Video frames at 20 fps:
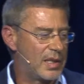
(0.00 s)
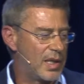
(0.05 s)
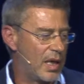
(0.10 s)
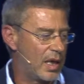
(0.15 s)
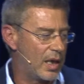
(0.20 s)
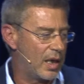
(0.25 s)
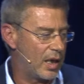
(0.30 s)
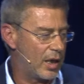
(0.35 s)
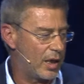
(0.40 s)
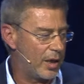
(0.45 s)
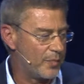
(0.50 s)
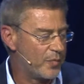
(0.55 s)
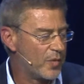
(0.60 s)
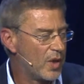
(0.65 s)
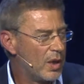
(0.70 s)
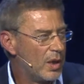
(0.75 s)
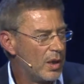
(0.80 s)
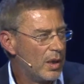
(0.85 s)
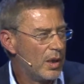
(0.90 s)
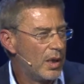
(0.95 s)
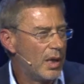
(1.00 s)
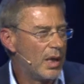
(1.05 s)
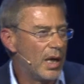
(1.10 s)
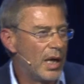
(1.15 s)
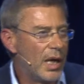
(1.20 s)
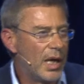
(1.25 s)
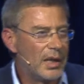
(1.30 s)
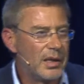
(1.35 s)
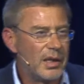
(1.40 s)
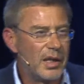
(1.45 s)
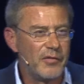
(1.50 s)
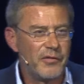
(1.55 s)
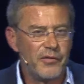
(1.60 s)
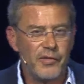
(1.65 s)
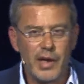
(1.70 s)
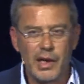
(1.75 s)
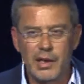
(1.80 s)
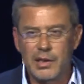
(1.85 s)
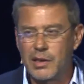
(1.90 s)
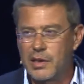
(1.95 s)
and in
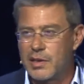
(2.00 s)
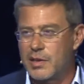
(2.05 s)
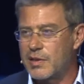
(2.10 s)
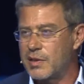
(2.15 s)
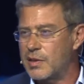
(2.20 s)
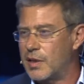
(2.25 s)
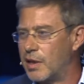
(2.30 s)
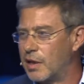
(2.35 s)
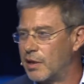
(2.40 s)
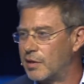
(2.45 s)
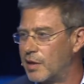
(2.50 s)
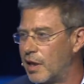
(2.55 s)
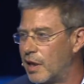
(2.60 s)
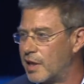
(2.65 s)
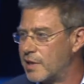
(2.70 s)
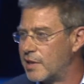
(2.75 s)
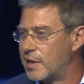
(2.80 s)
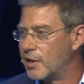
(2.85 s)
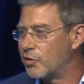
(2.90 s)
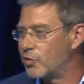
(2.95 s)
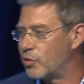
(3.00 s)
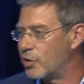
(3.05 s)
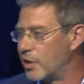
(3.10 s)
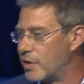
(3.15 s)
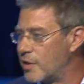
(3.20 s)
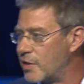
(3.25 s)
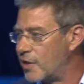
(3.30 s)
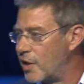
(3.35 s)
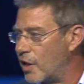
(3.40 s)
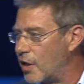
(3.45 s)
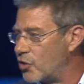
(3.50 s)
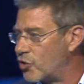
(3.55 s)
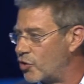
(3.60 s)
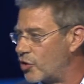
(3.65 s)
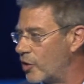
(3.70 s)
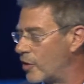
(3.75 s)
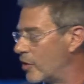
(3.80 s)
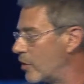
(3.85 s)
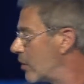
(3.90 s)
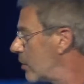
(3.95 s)
fact, this ties into the
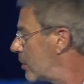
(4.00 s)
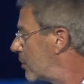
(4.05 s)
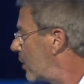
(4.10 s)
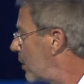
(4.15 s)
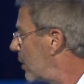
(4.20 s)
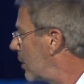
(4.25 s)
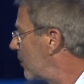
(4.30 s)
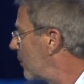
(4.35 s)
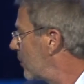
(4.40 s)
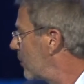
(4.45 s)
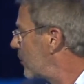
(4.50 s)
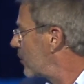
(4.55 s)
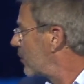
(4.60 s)
discussion that I